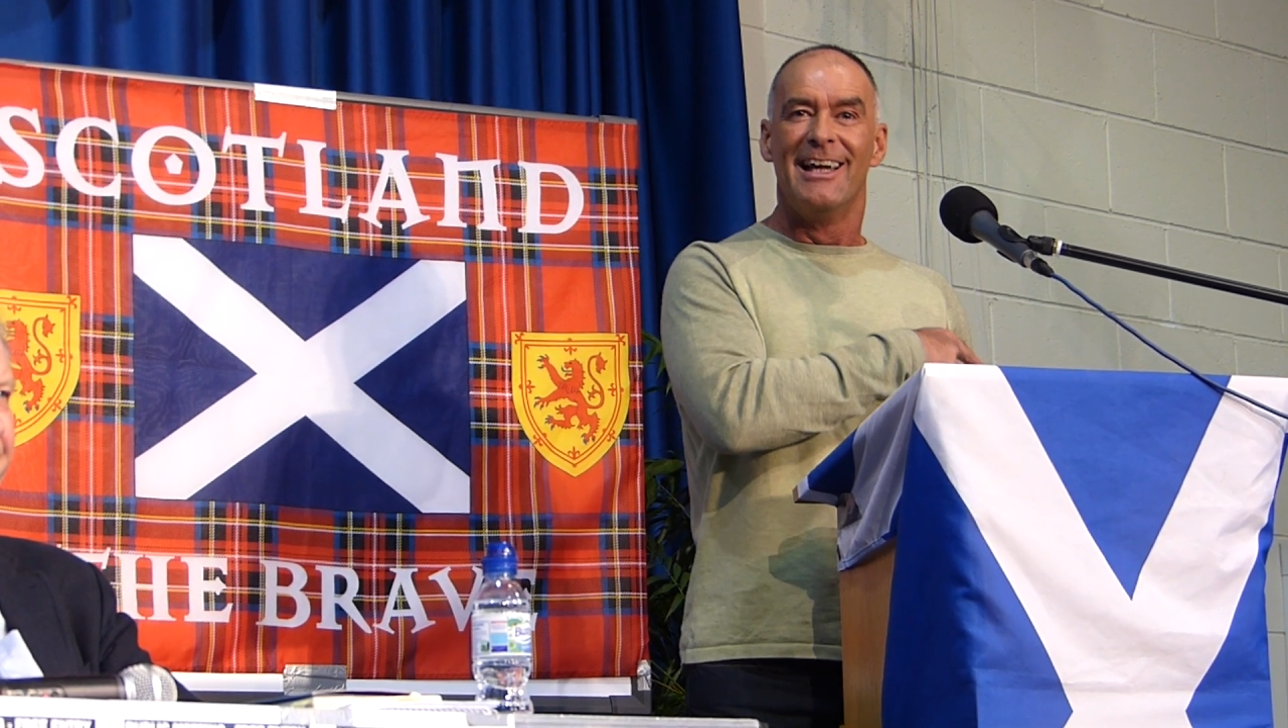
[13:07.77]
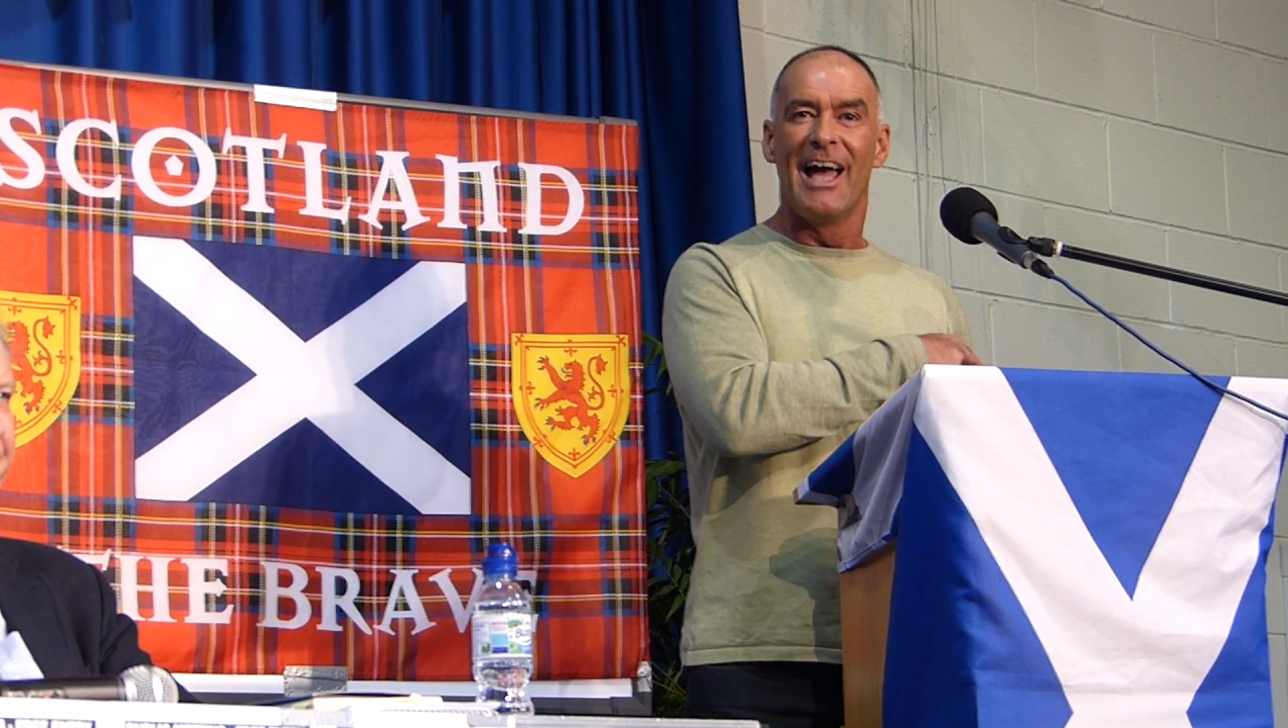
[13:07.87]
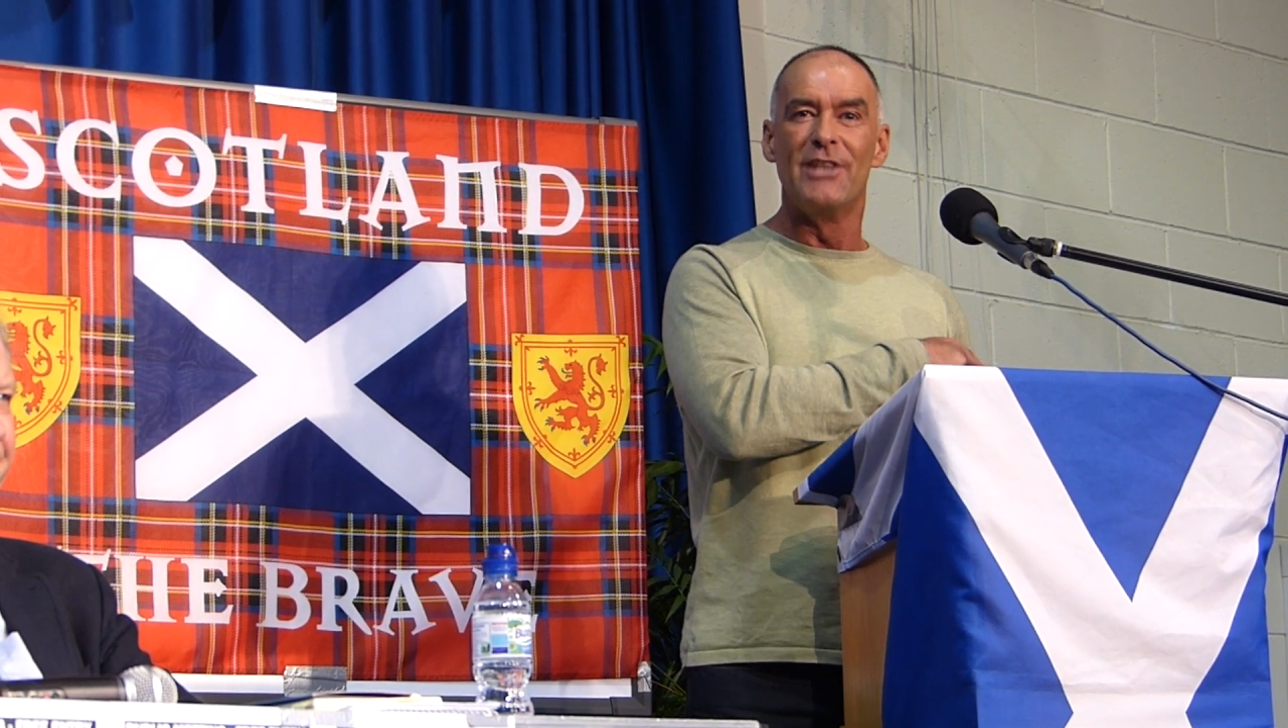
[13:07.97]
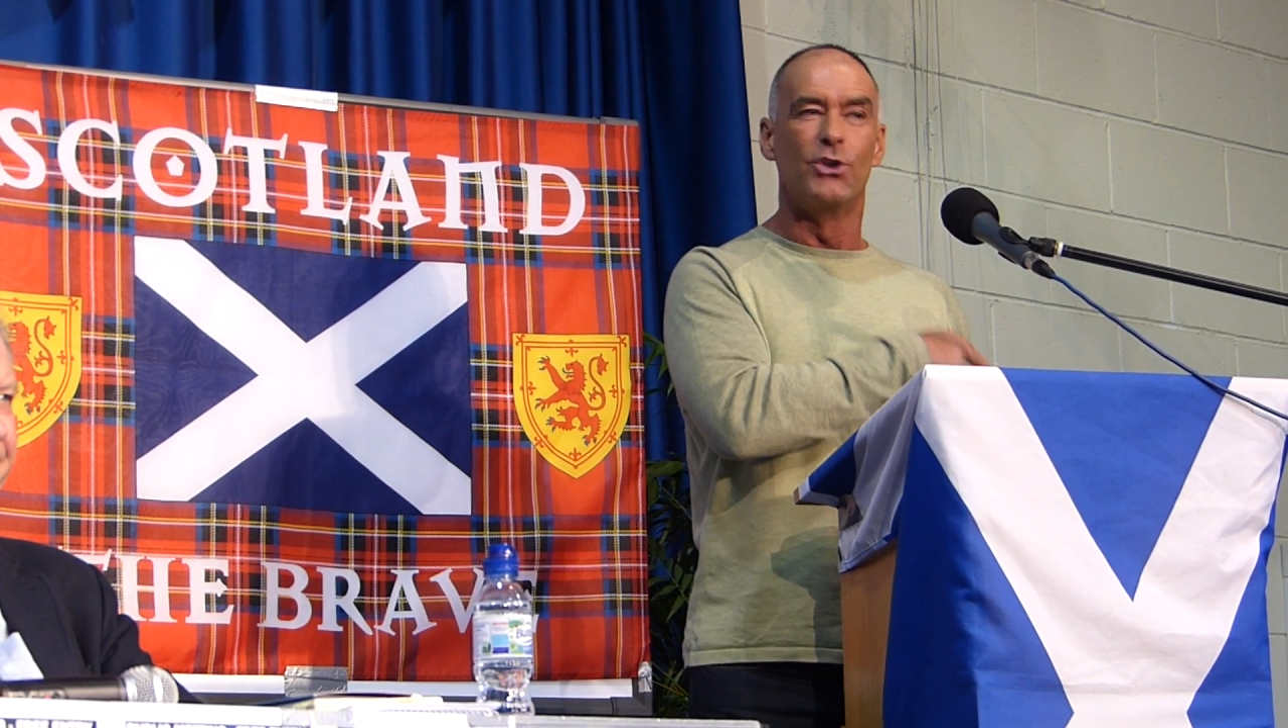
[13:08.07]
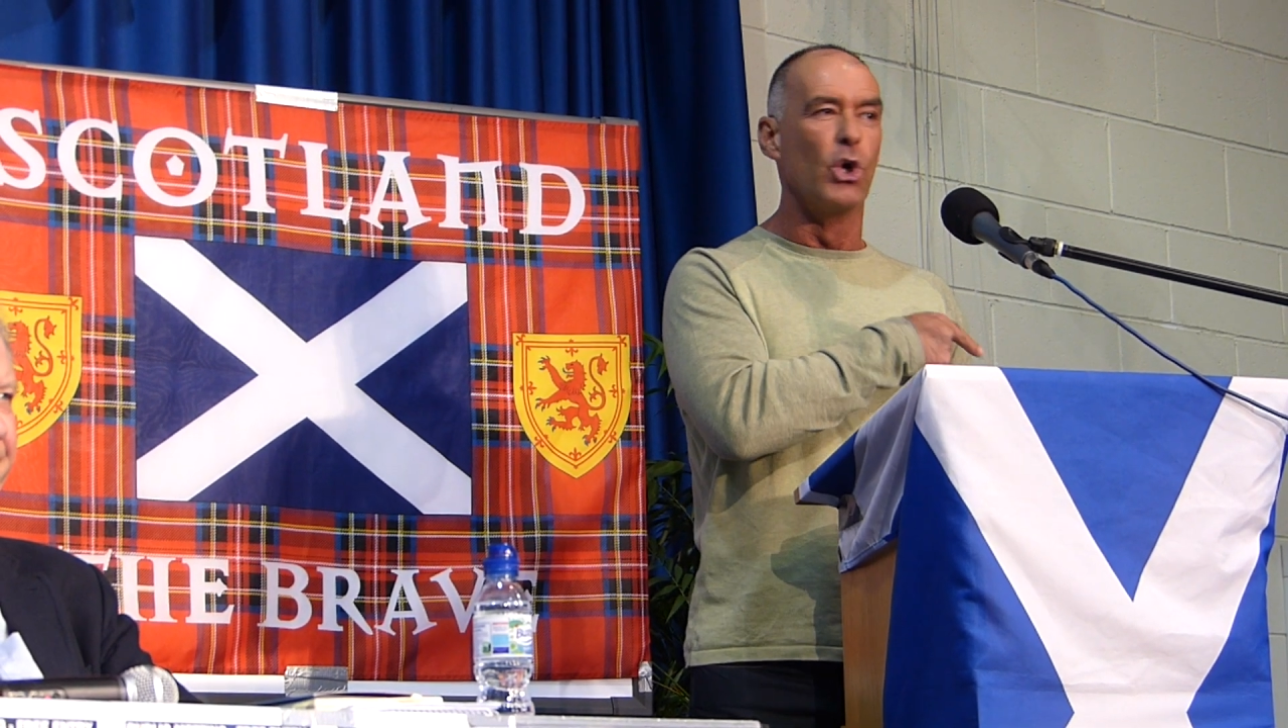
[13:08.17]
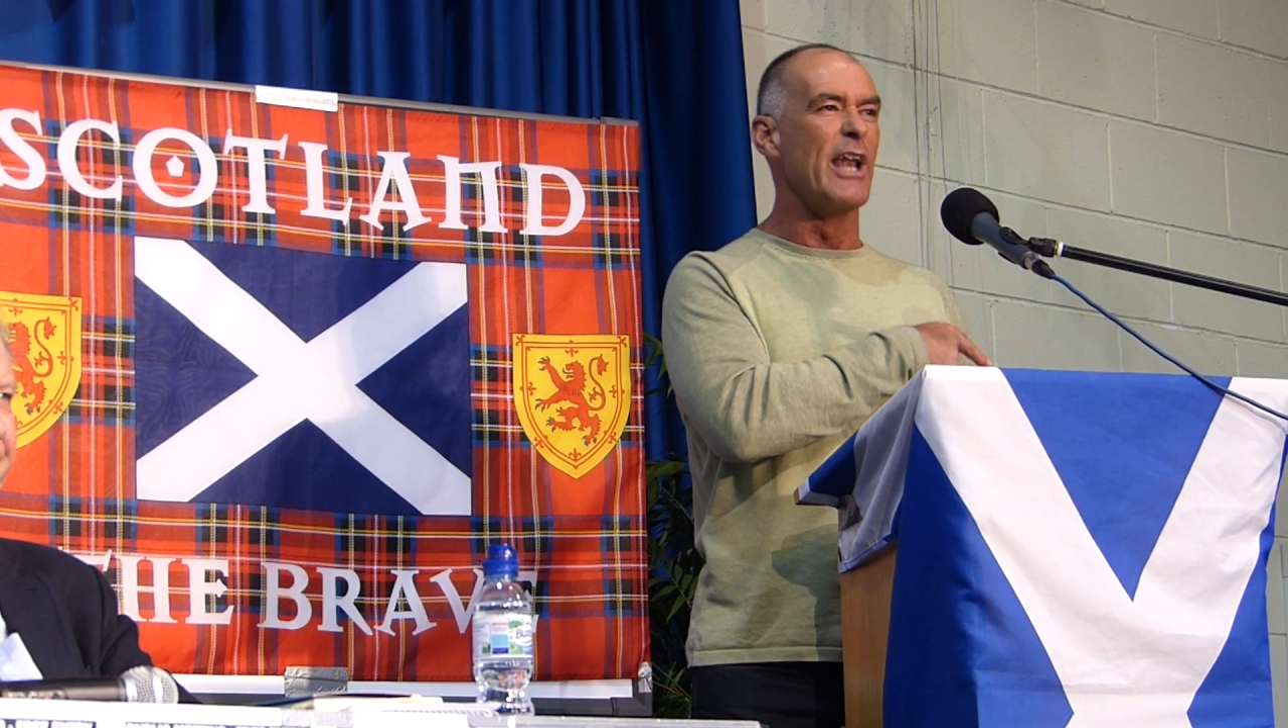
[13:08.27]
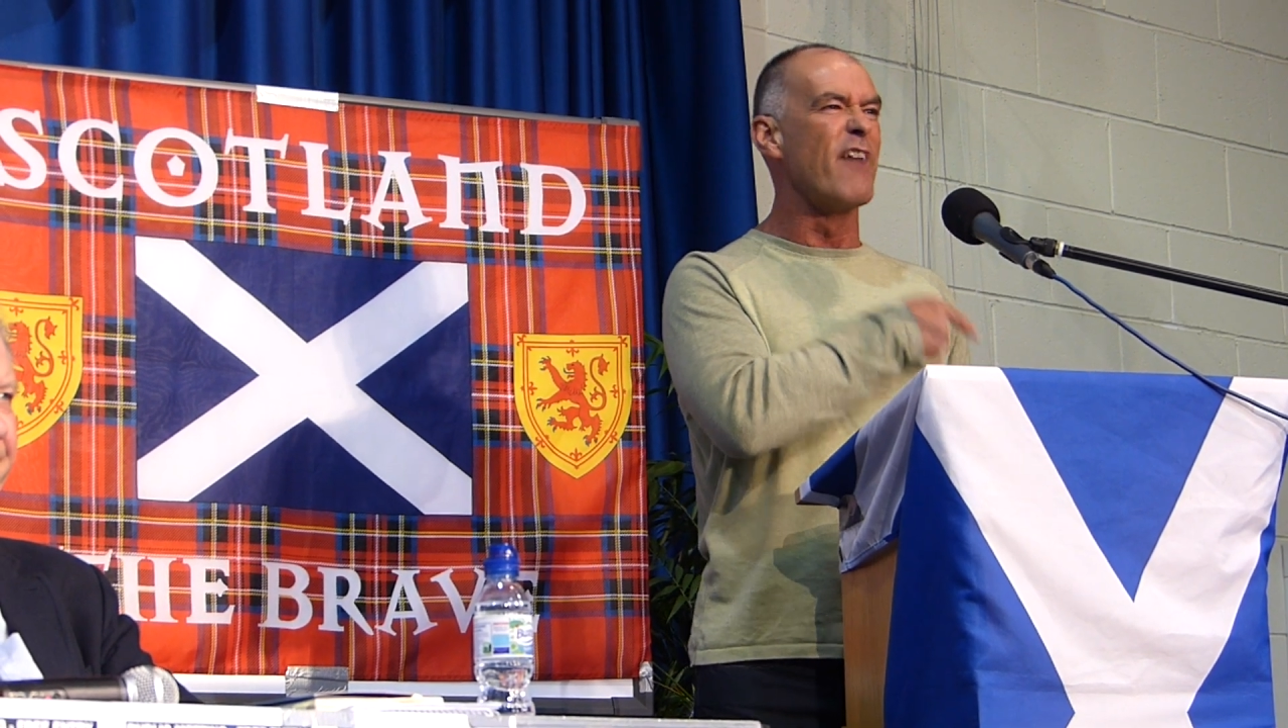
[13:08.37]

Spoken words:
and doing